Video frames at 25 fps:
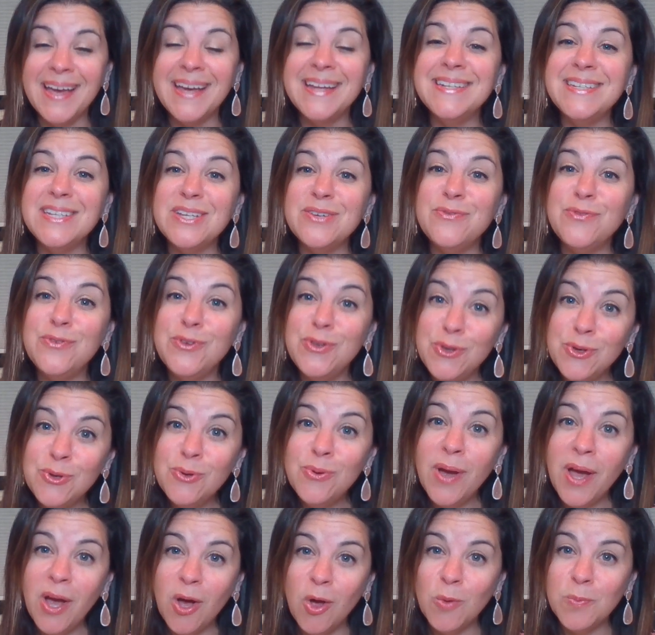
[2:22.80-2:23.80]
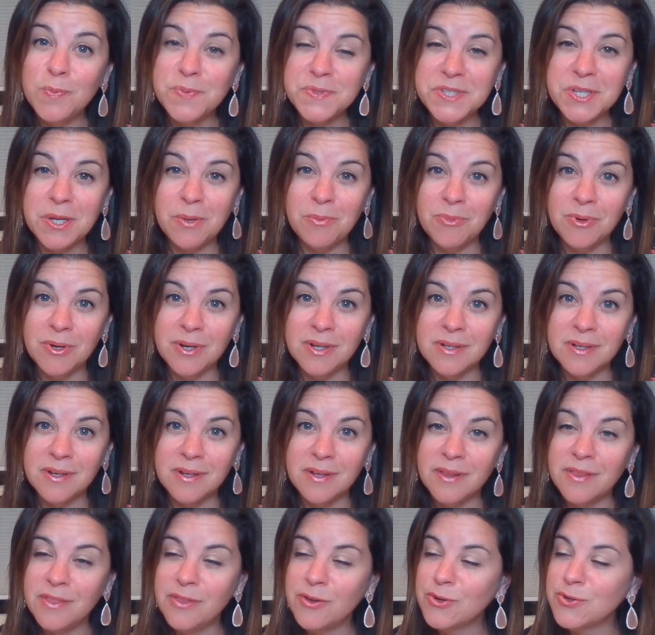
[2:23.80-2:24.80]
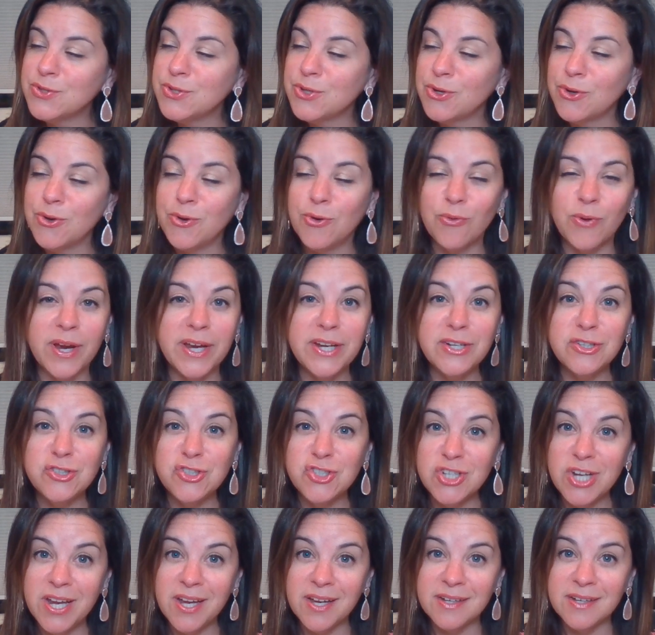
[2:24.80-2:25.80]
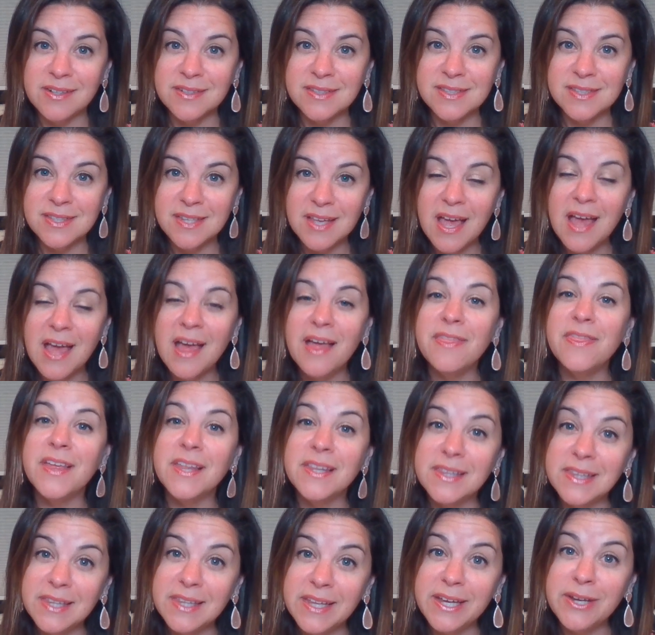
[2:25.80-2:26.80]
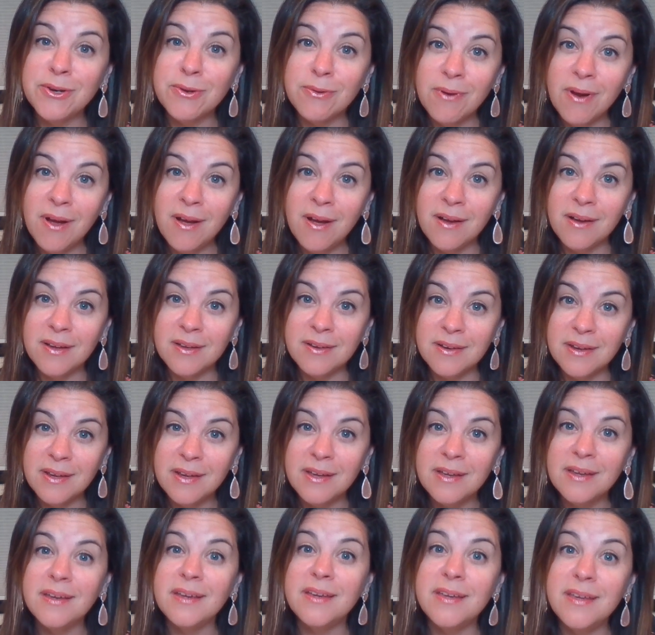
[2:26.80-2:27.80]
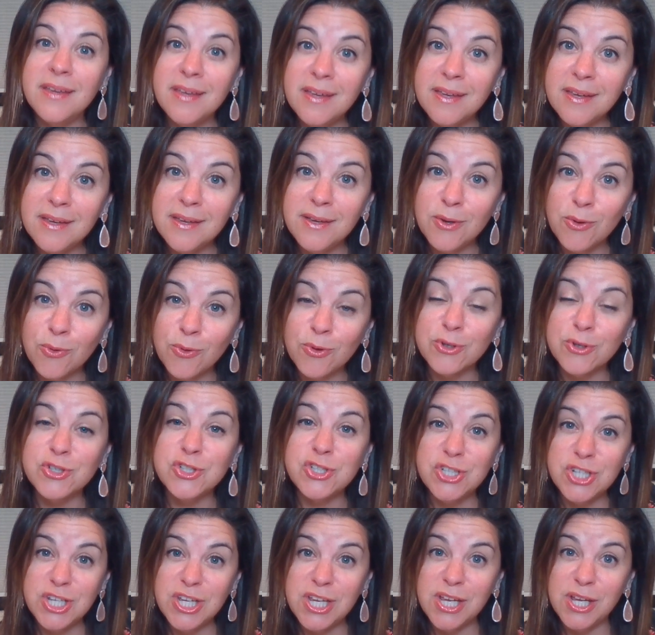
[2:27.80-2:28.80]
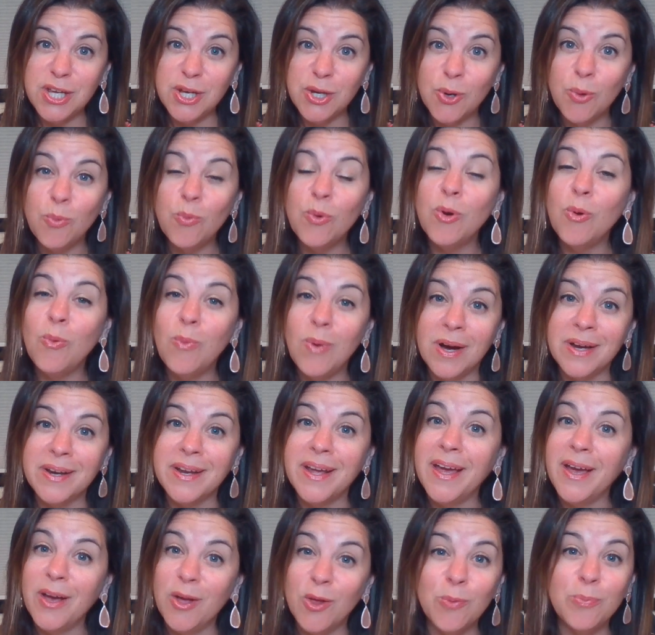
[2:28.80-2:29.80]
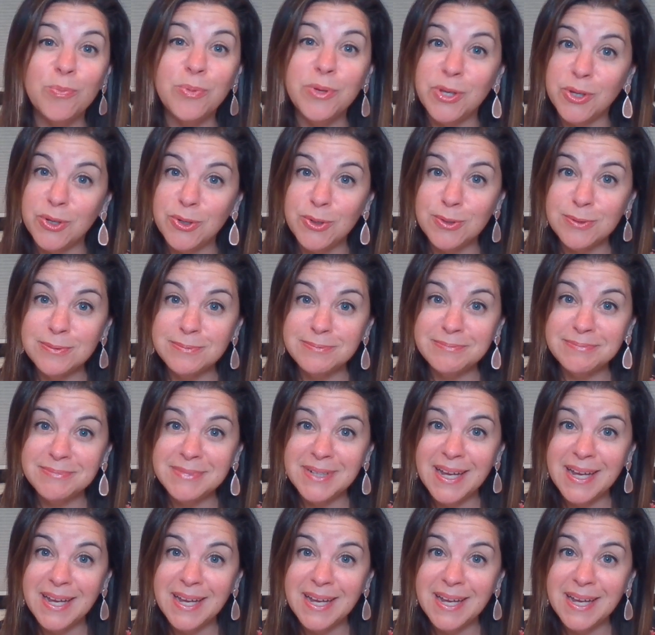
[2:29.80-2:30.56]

And if you help someone, there's a great chance that later on, he or she will want to help you.